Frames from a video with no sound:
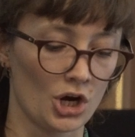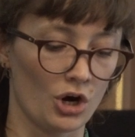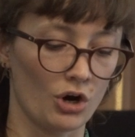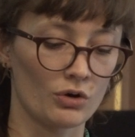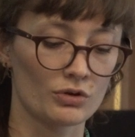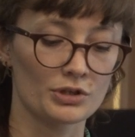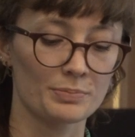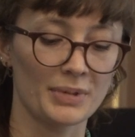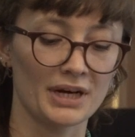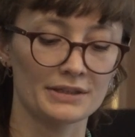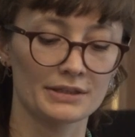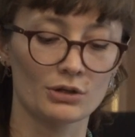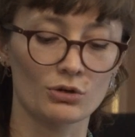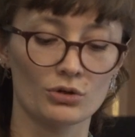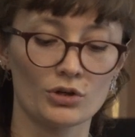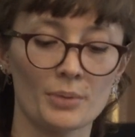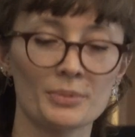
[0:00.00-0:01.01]
owned by the
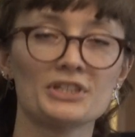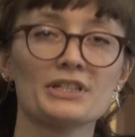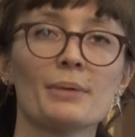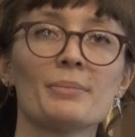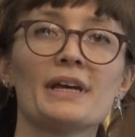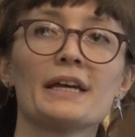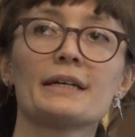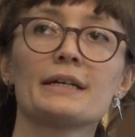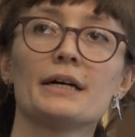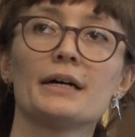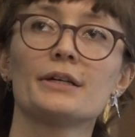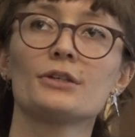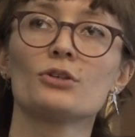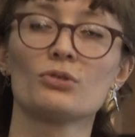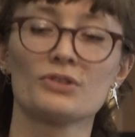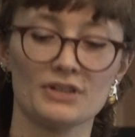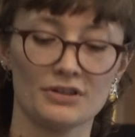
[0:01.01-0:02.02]
chronometer maker
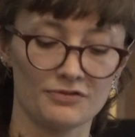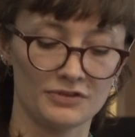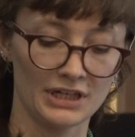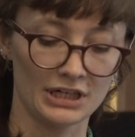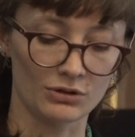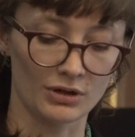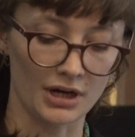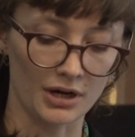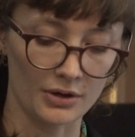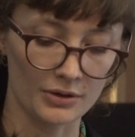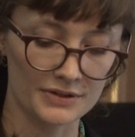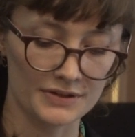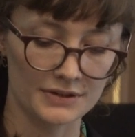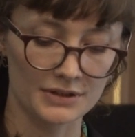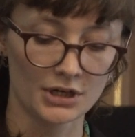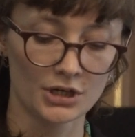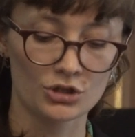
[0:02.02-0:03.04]
Josef
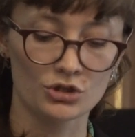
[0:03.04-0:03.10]
Nikolaus